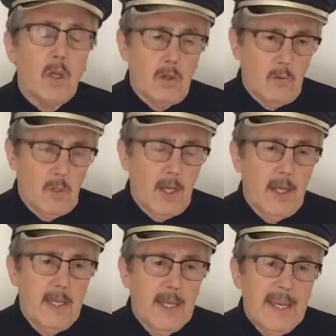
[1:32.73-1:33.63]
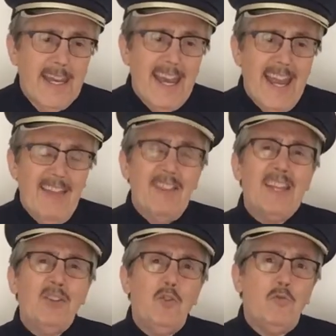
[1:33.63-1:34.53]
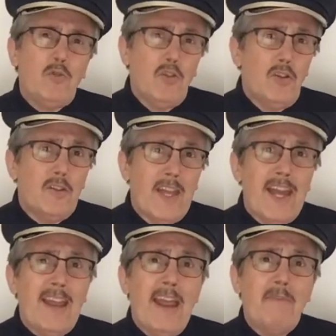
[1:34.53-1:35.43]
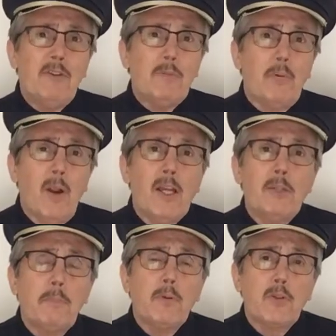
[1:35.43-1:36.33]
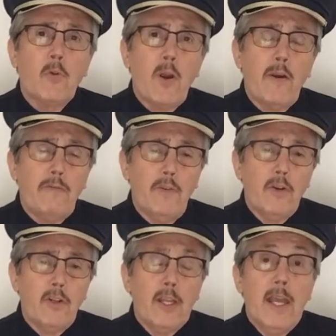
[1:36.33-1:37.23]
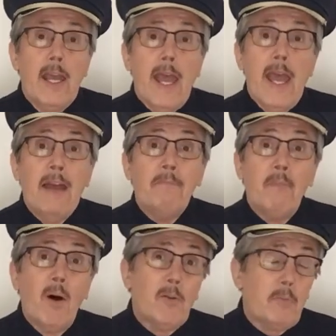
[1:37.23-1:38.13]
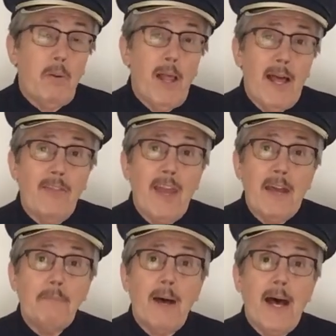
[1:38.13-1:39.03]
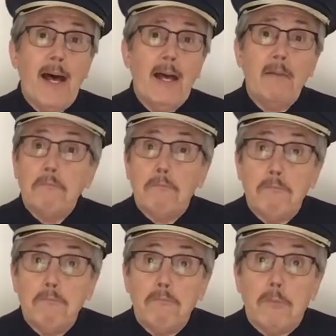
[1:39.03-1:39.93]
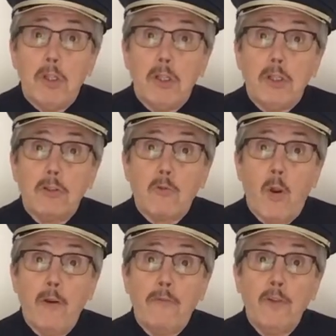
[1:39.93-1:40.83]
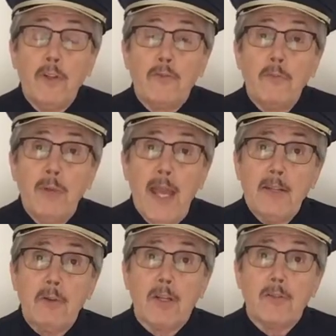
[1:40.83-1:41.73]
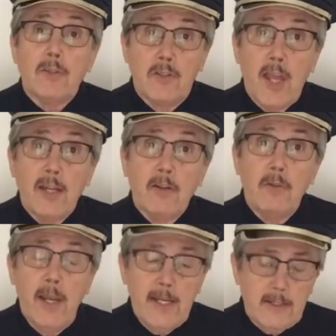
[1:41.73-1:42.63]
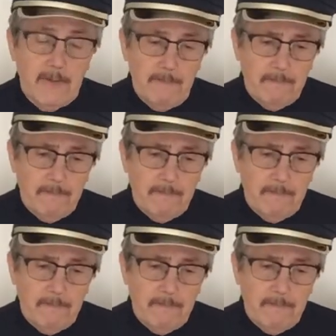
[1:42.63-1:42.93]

Okay. And then you took that average price per square foot and multiplied that by the square footage from tax records. Is that correct?